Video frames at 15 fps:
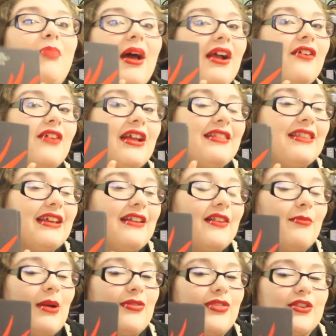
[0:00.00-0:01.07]
but great
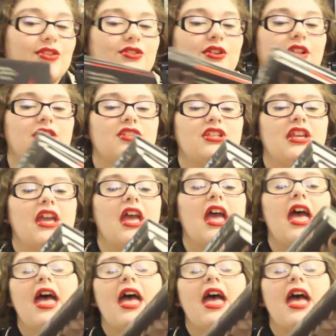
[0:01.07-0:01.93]
things about this trilogy.